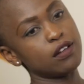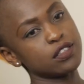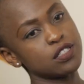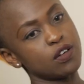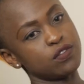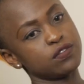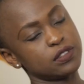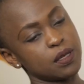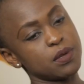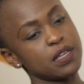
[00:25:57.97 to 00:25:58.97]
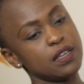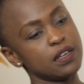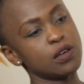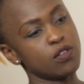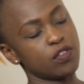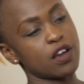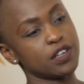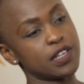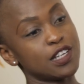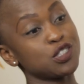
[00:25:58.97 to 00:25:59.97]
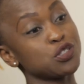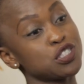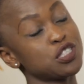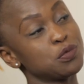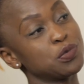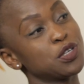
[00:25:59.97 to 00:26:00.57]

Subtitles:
lot of the beginning of our relationship